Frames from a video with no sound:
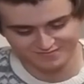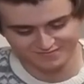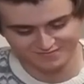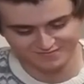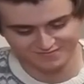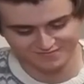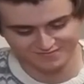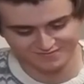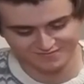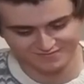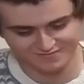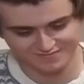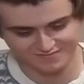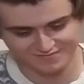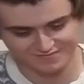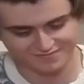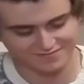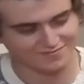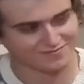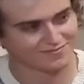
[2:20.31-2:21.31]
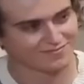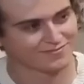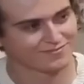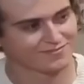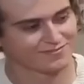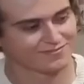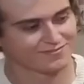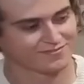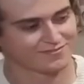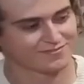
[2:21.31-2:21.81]

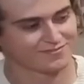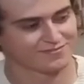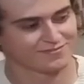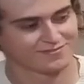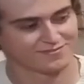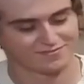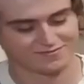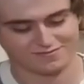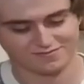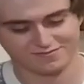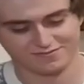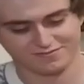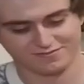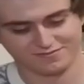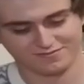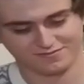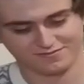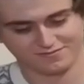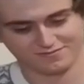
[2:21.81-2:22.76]
(not speaking)